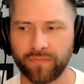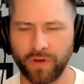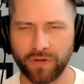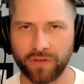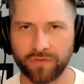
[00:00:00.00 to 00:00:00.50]

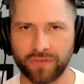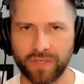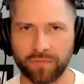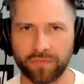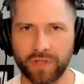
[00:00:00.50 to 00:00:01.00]
while you're doing
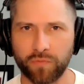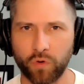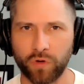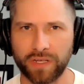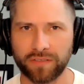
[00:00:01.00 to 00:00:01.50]
something
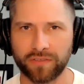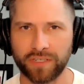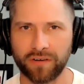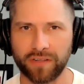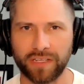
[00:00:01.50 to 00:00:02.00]
laborious, you're
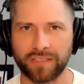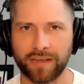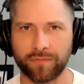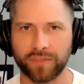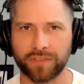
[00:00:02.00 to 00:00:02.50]
sharing that
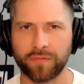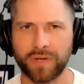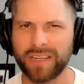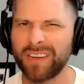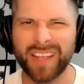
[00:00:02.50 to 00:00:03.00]
time with
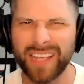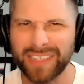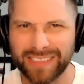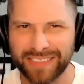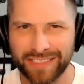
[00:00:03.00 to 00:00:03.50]
somebody. It
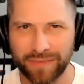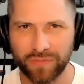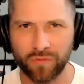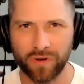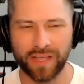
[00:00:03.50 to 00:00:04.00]
just seems
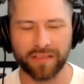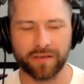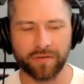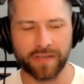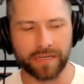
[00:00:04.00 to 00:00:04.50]
to work out
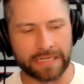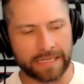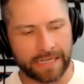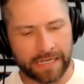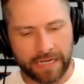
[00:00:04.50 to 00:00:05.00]
that way.
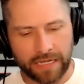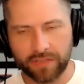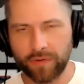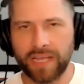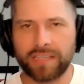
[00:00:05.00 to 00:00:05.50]
So
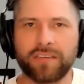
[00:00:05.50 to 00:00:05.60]
we got to